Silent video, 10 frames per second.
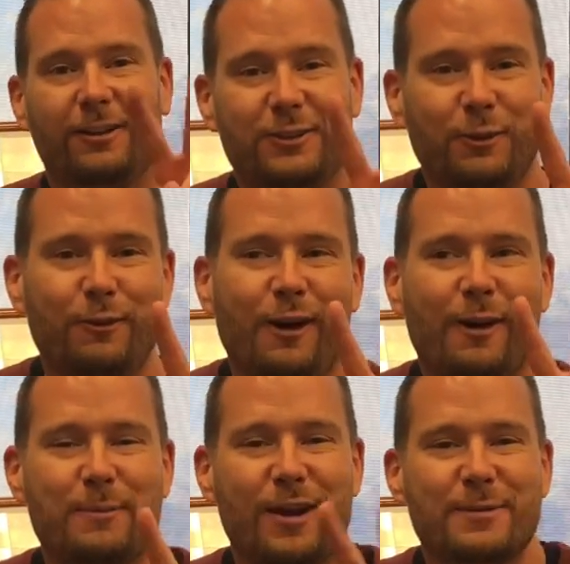Two
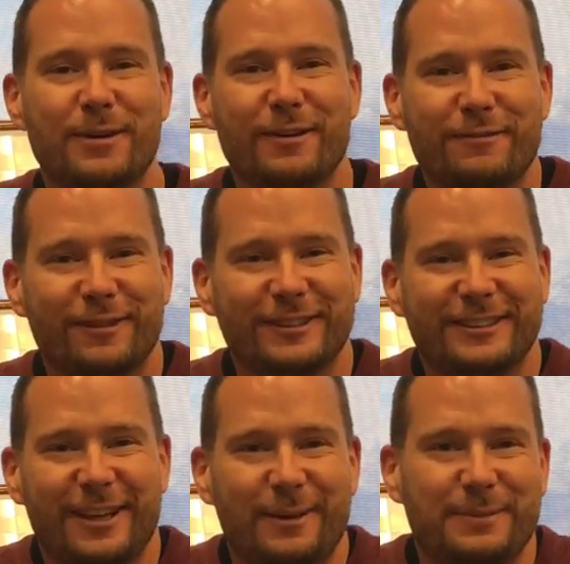primary first
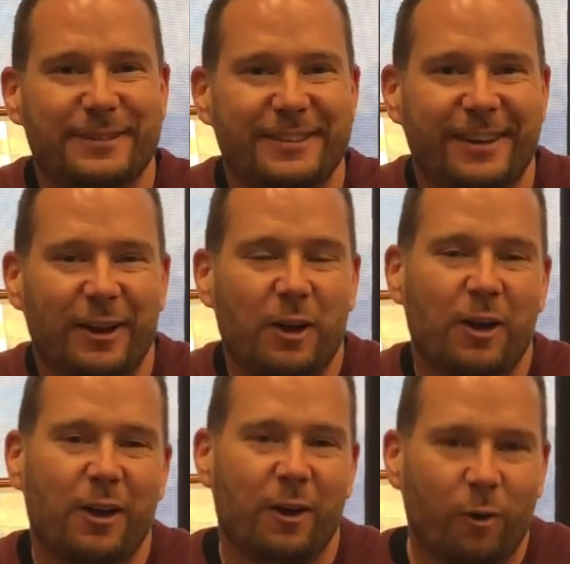steps.
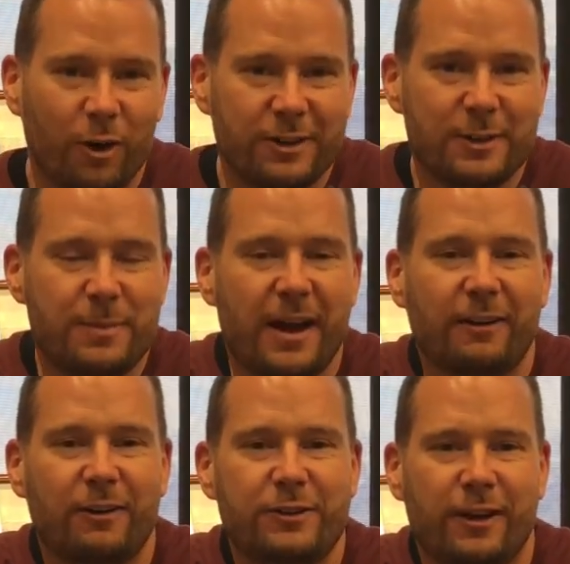One is the
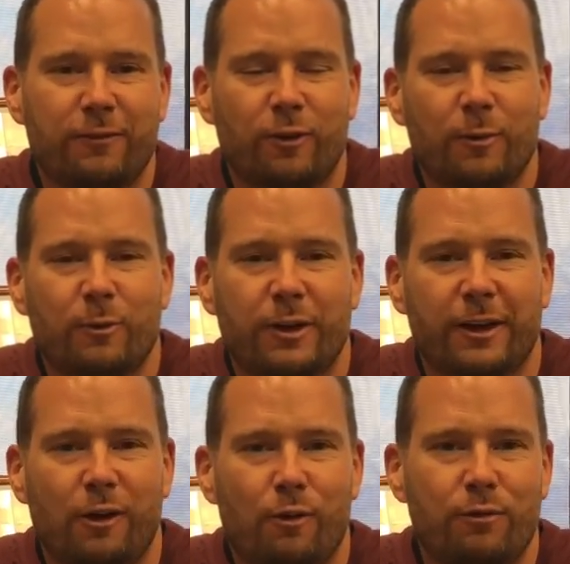background check form we'll
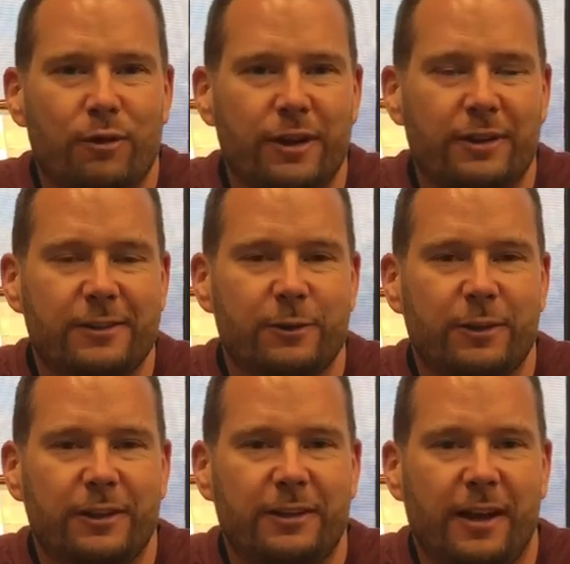get going for you so we
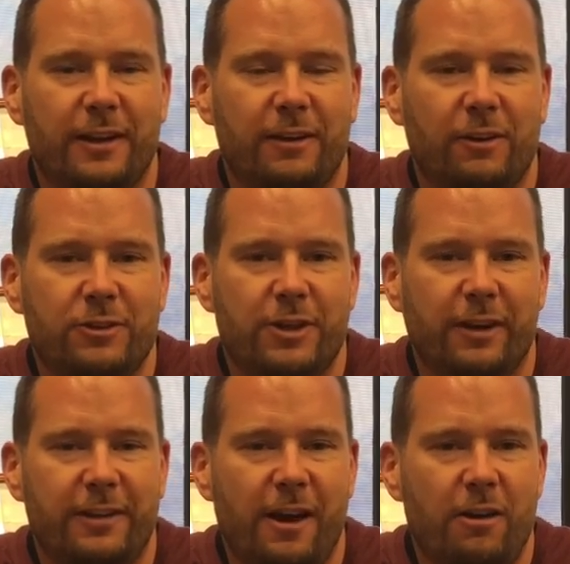can get that all
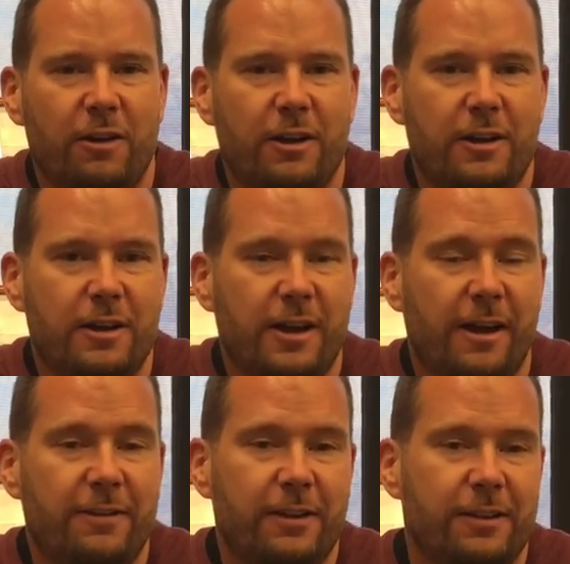checked out.
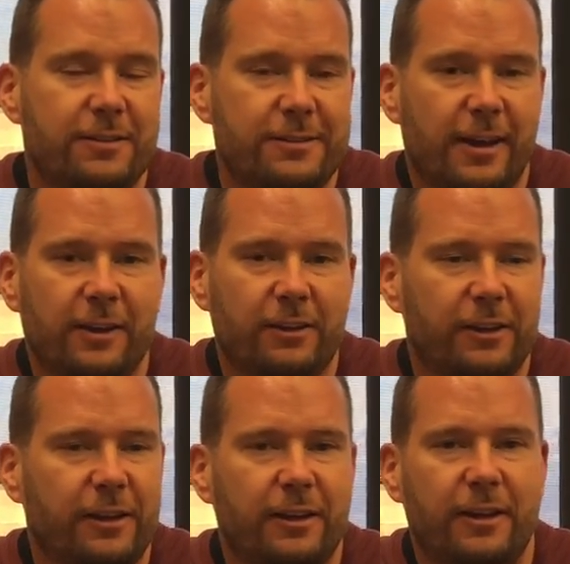And then
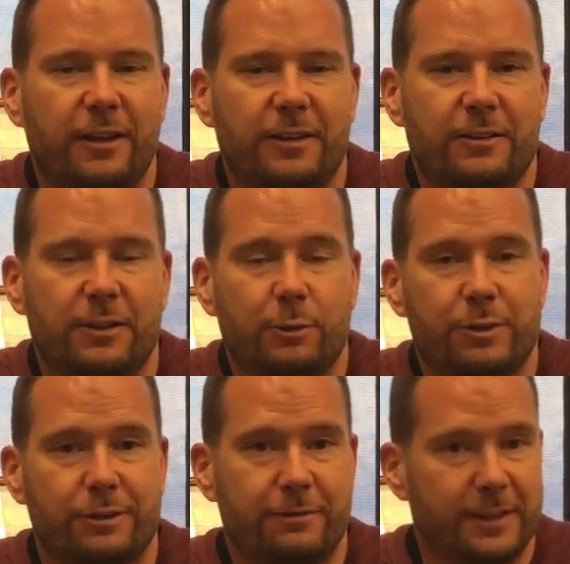secondly is that you would
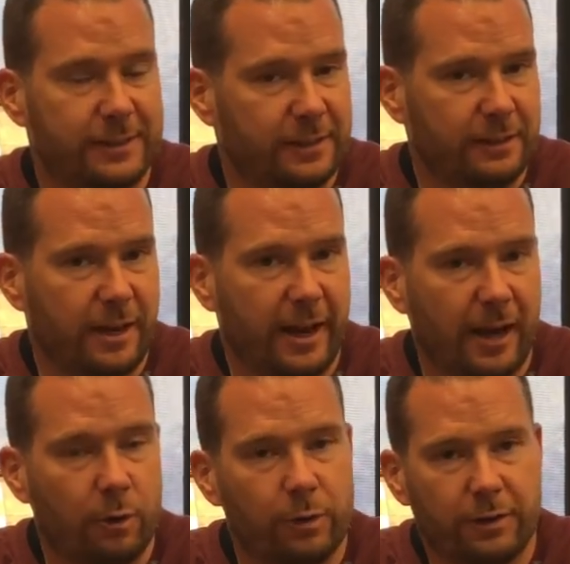just visit, hang
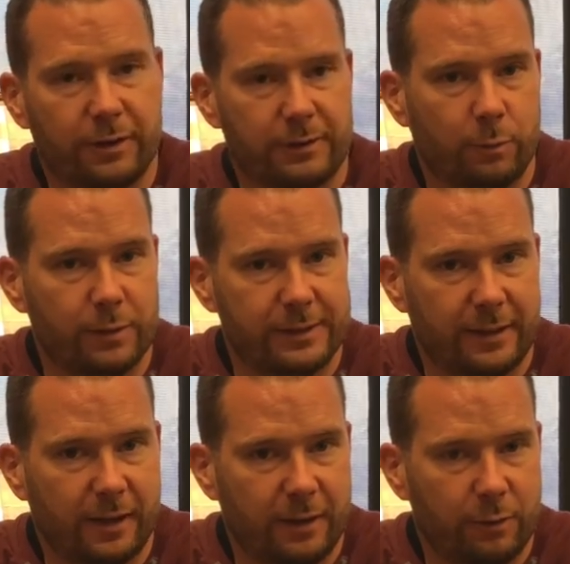out with us on Wednesday
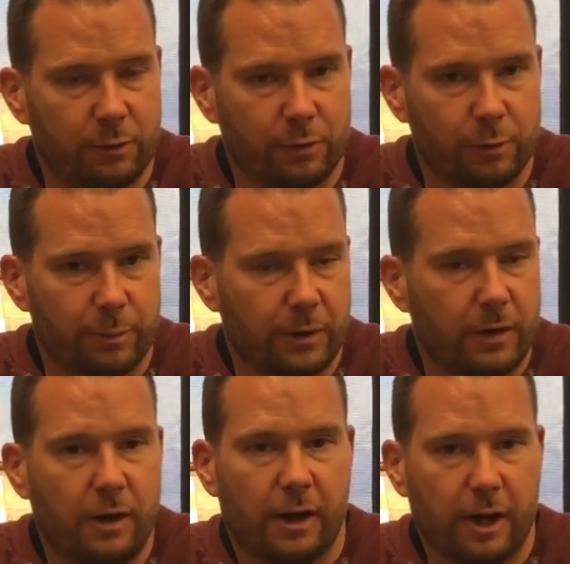night youth group
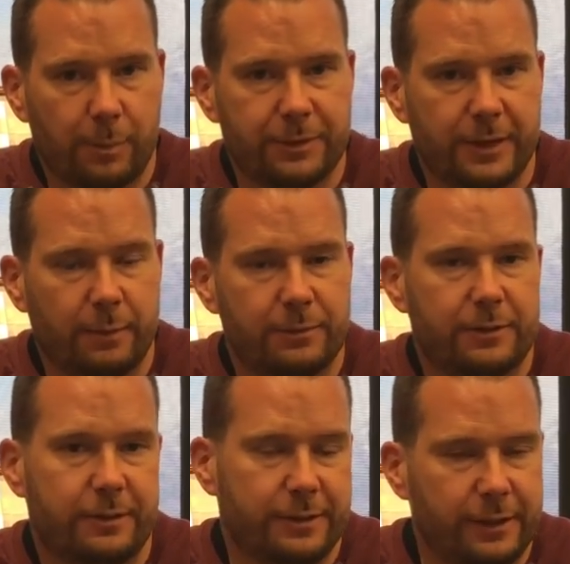a couple
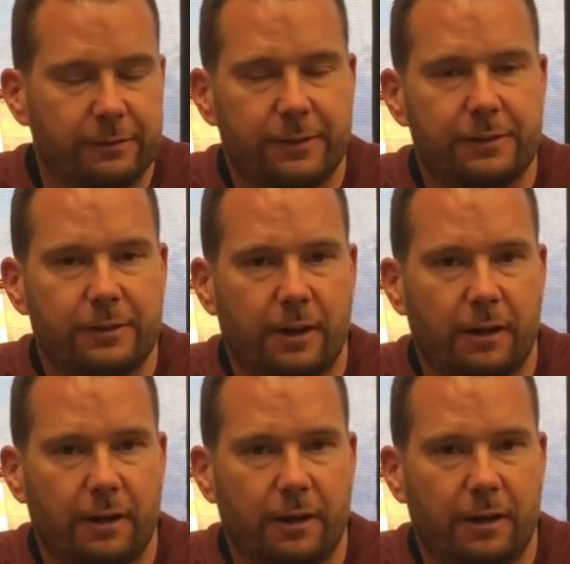times to see if it's